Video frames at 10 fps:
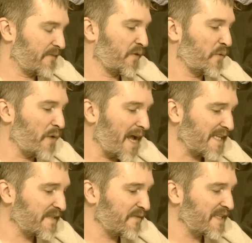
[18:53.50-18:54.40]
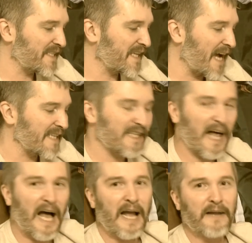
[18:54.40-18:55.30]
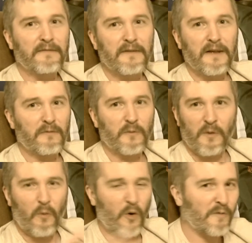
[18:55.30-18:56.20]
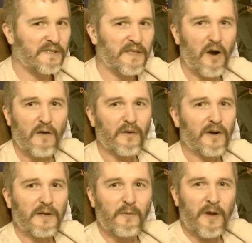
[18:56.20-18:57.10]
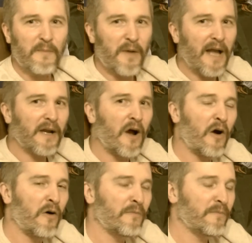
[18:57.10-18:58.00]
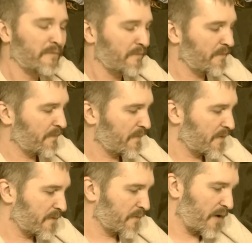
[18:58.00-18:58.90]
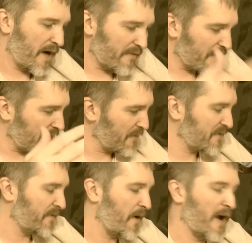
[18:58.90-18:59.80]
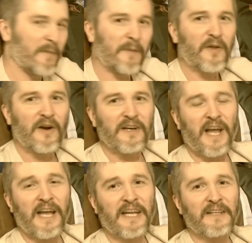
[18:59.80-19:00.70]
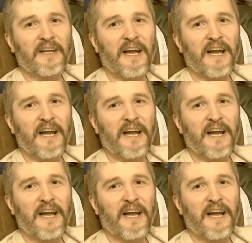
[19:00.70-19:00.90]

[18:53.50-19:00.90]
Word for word: That for the rest of this guy's life, even when the war was over and he went back home, wherever he was from up there in Yankee